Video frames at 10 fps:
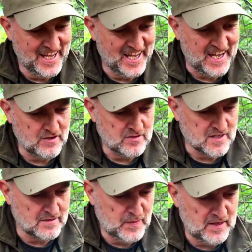and
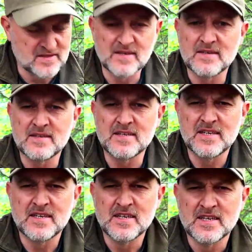also pizza
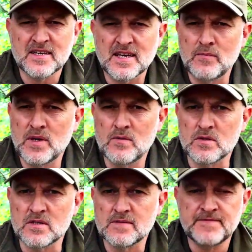camping in the
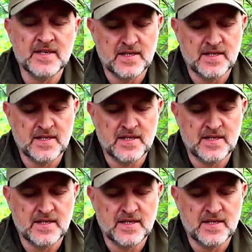woods.